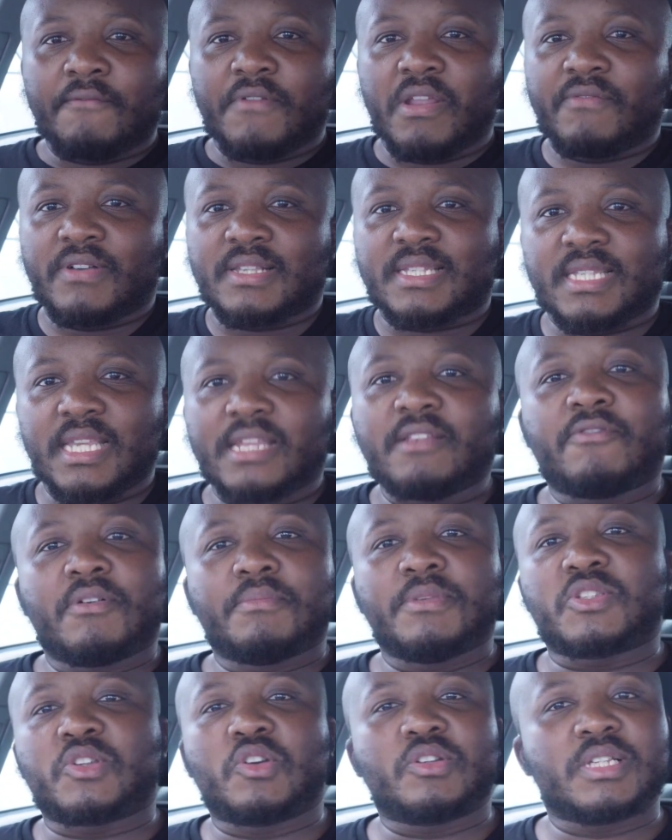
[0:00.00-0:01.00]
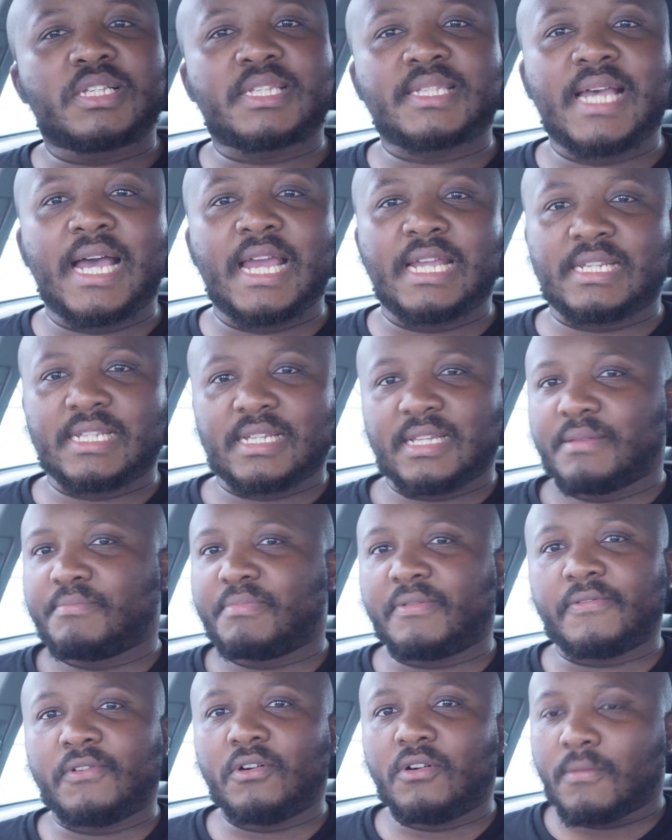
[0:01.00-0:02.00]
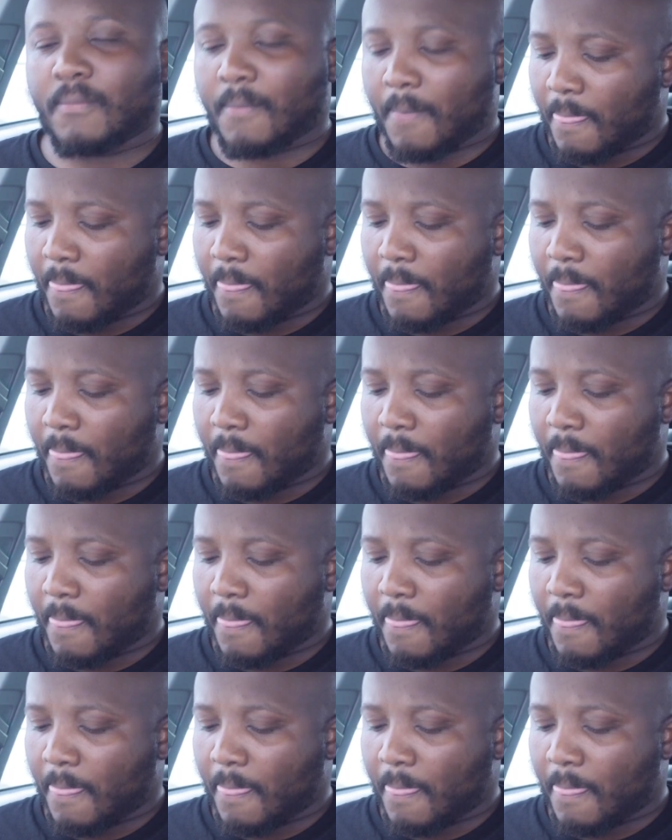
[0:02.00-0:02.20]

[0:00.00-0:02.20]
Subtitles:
never seen from a Scottish side before.